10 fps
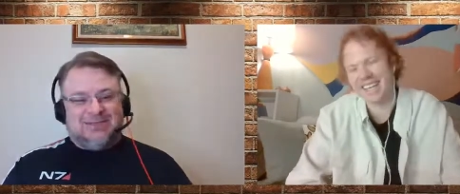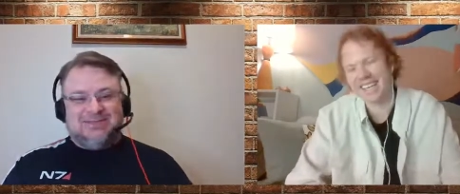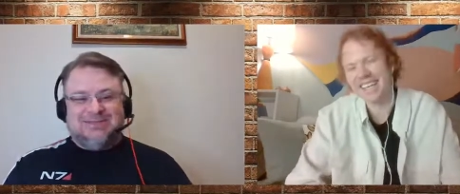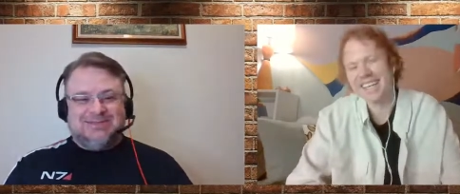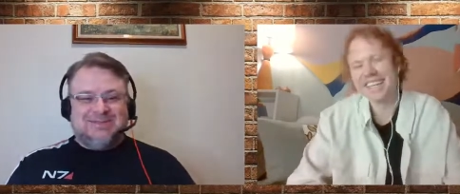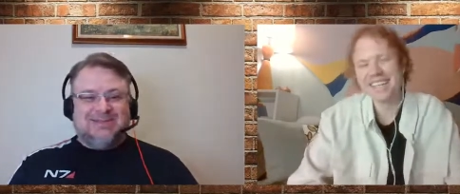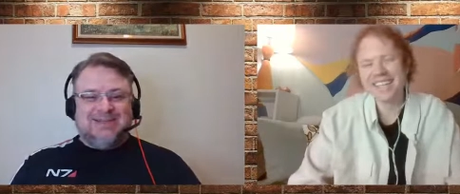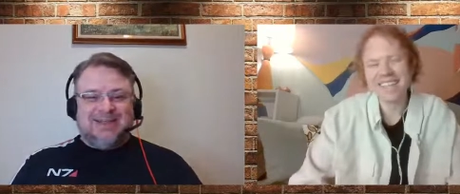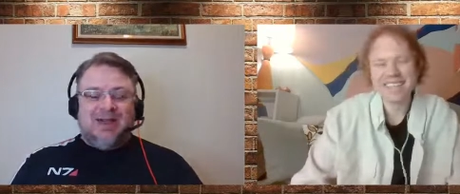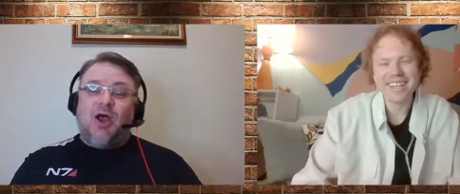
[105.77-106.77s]
Speaker 1: know,
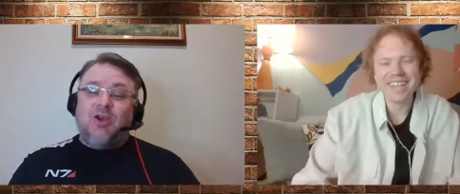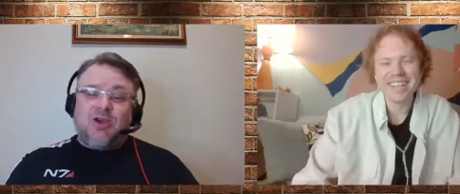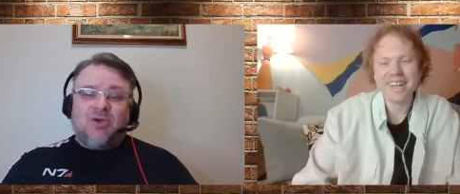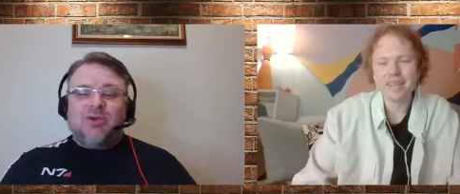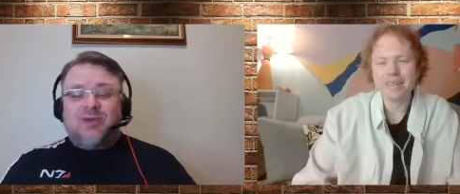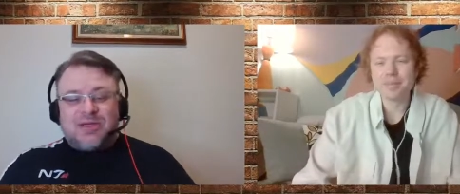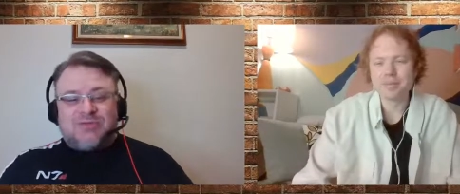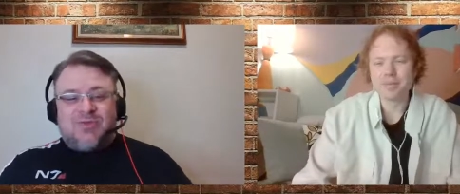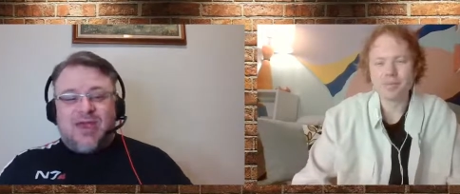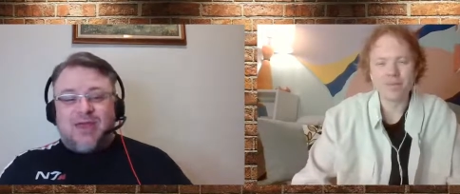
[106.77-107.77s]
are you Canucks
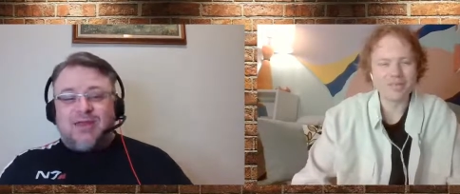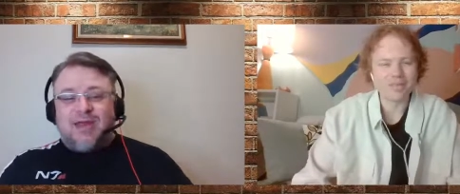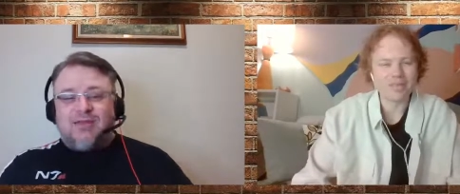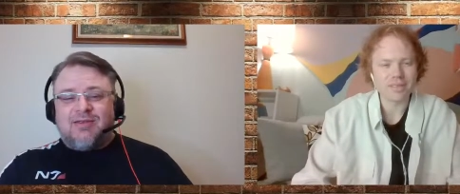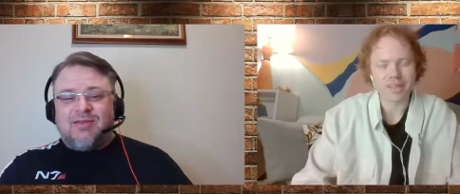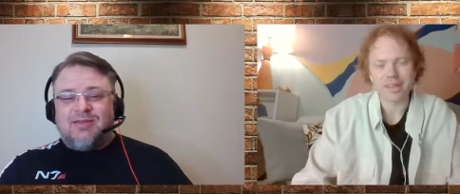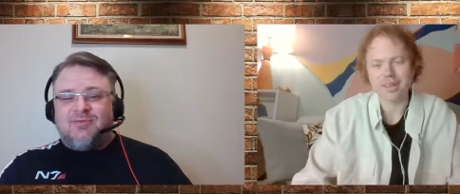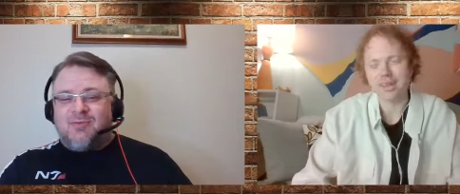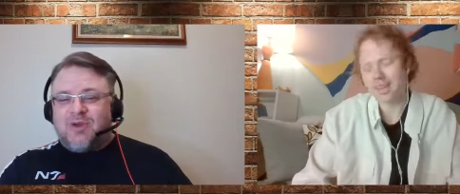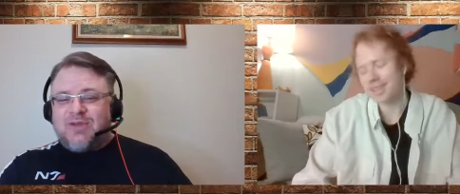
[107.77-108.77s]
fan? I
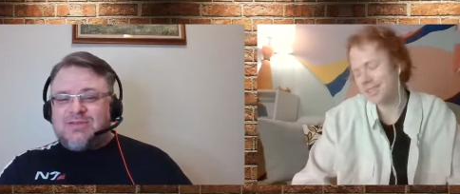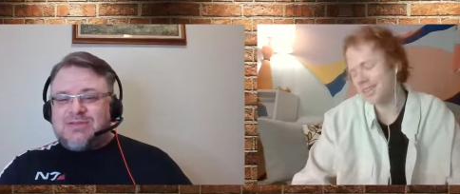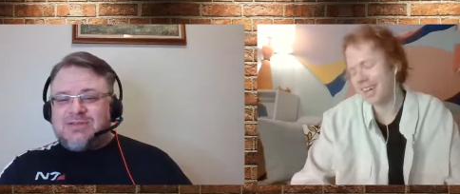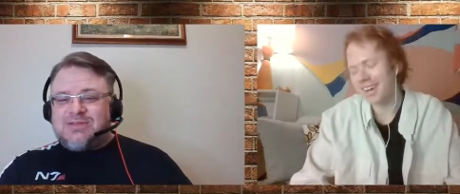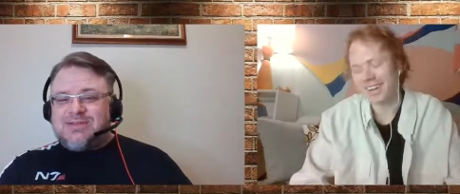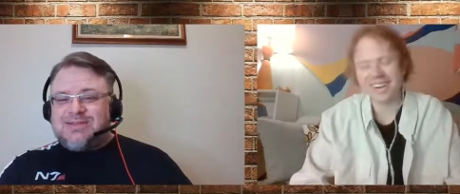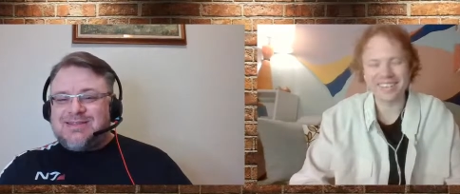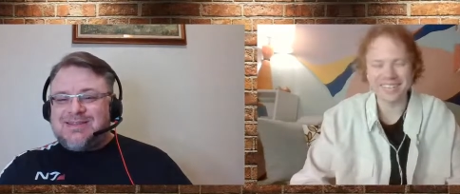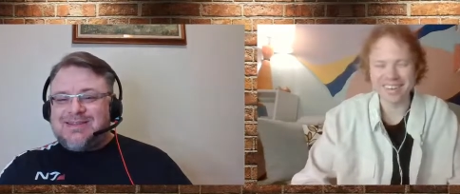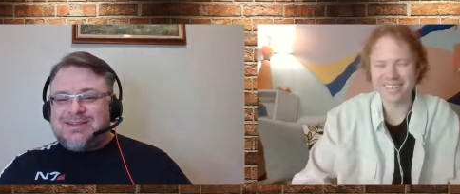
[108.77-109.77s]
okay. So, yeah.
Speaker 2: All right.
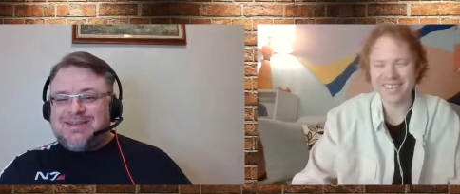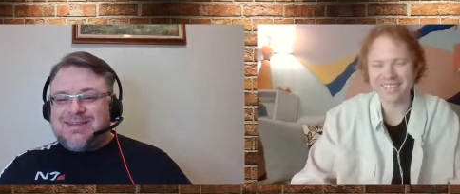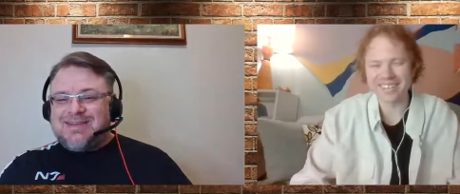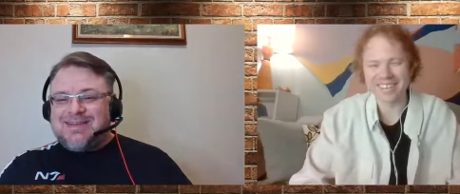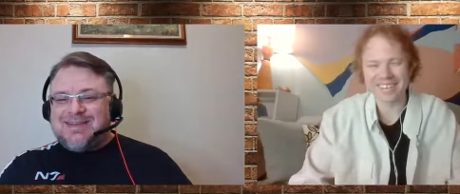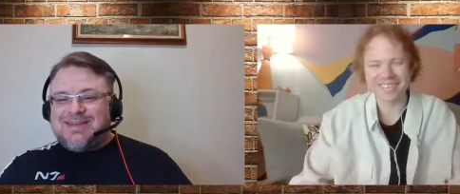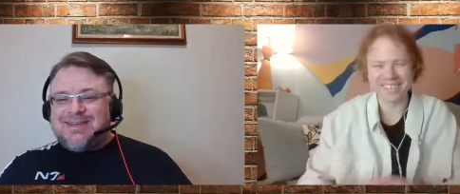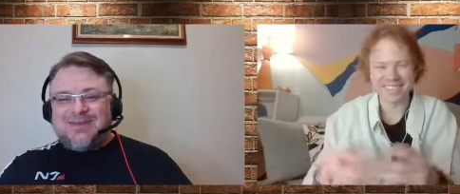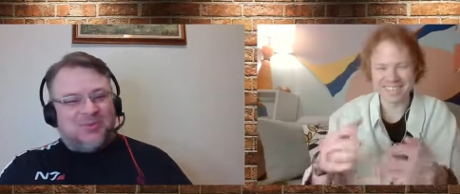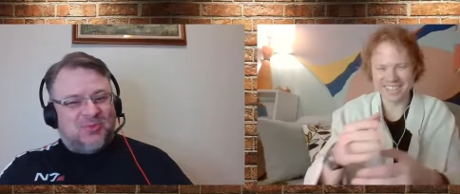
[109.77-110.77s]
We'll go right. We'll go right for the
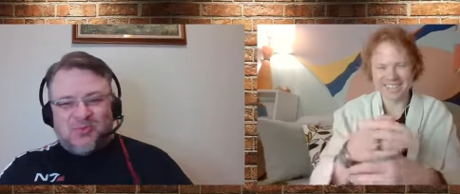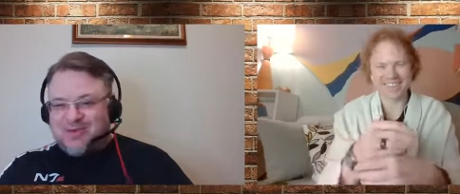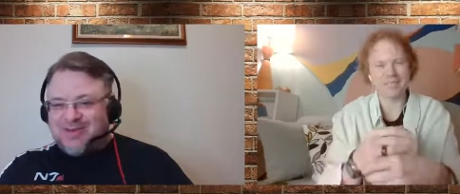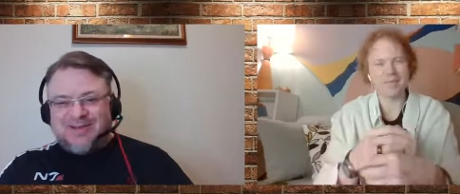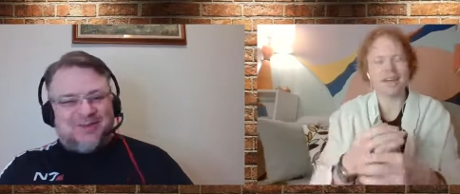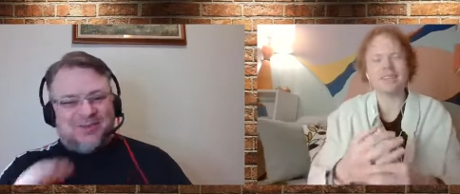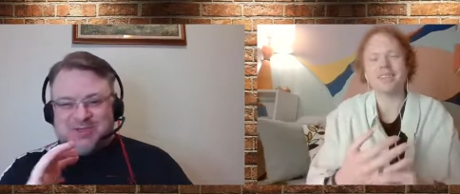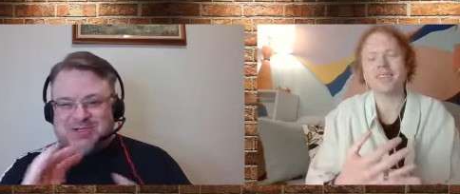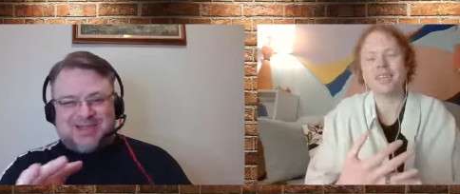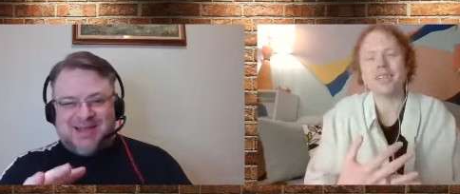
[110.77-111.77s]
jugular off the bat. So,
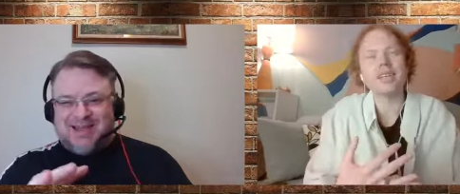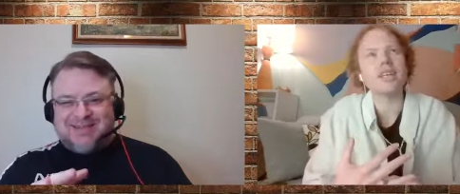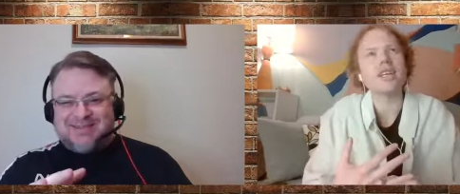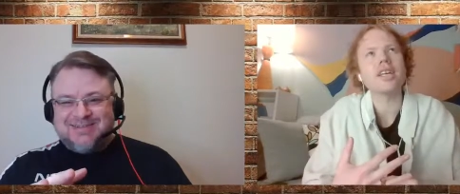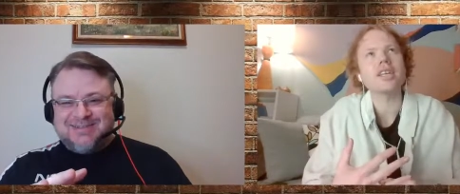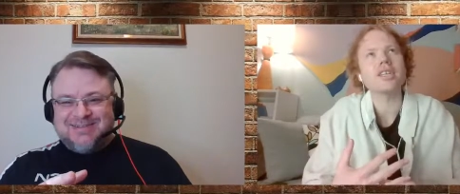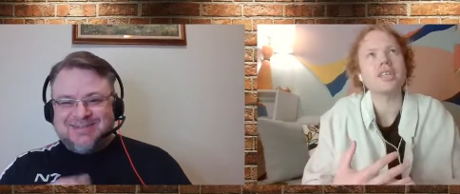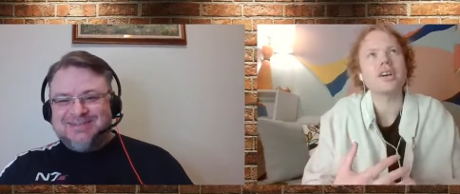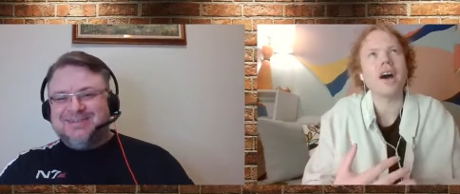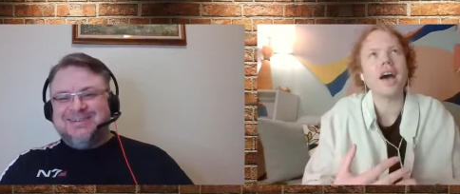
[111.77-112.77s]
just, yeah.
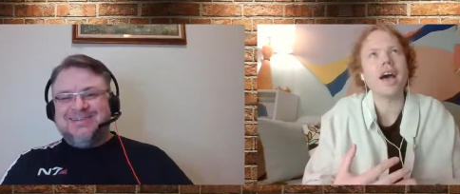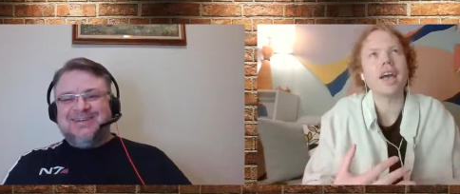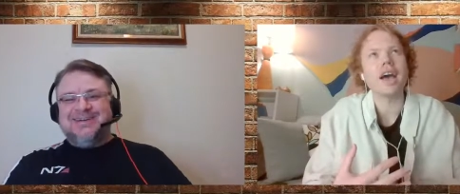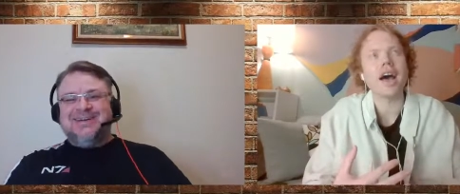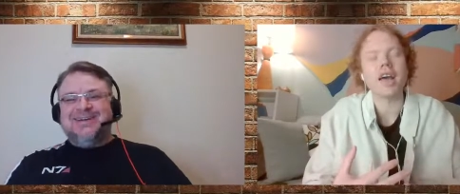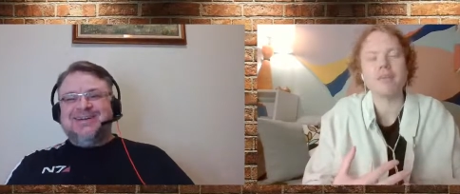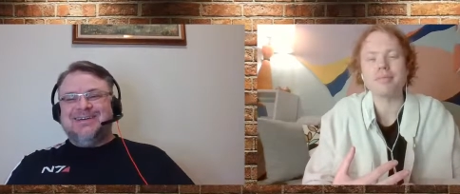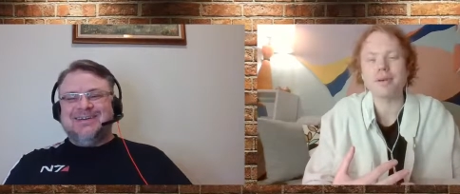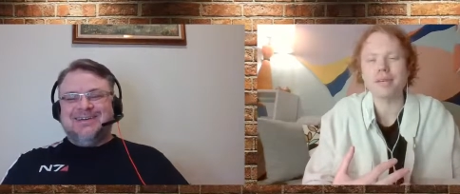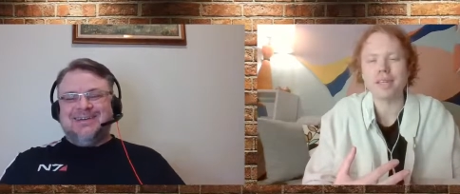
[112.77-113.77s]
So I I am
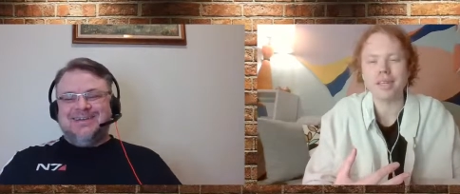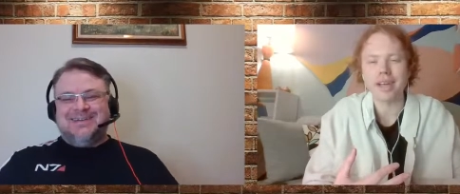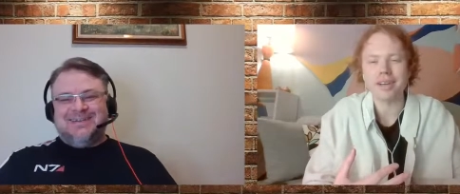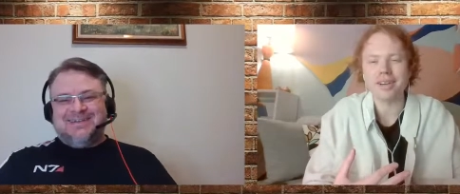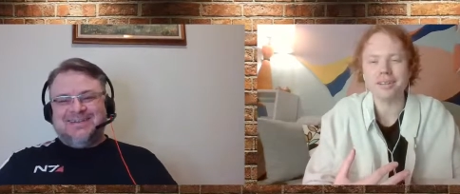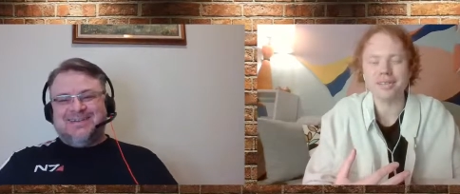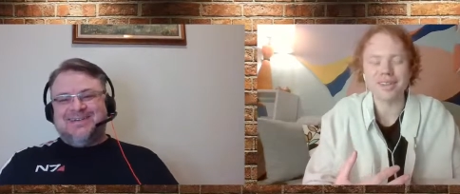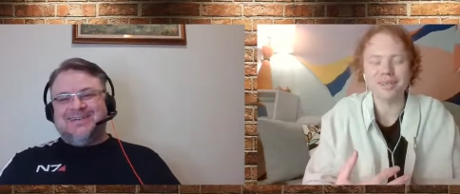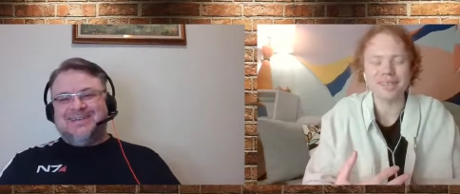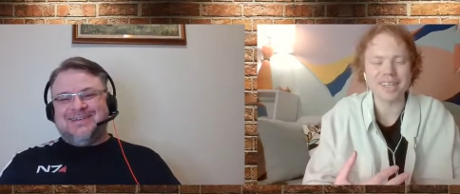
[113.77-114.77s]
both a diehard
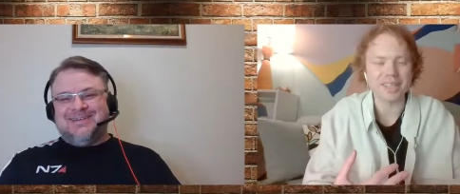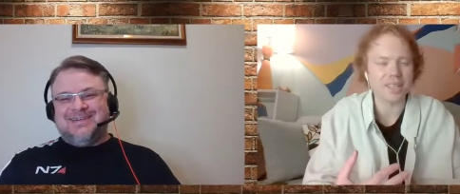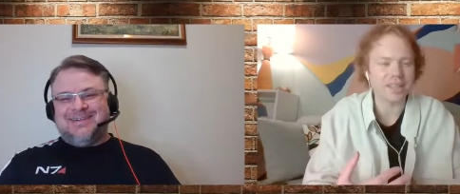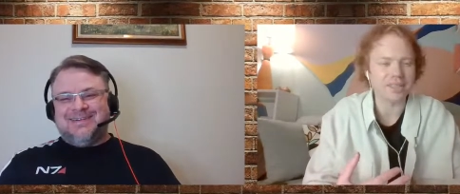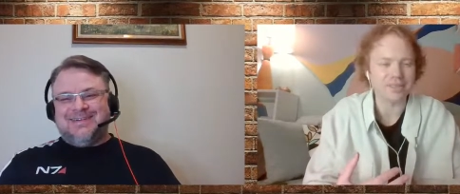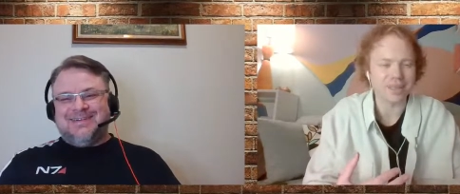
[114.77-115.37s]
Flames and Canucks